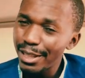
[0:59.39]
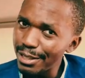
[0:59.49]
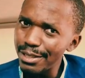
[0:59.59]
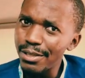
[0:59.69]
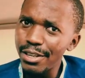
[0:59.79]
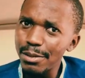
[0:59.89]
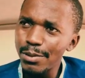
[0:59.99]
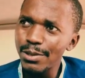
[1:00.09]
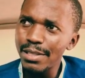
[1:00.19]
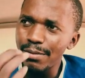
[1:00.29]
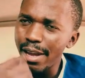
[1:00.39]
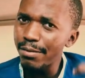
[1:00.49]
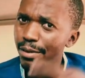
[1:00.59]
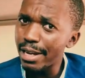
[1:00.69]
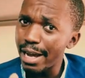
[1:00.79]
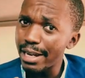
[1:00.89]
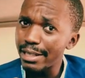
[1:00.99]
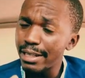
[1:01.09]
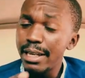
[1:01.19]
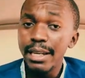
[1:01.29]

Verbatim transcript: This is Hospital Survival Guide.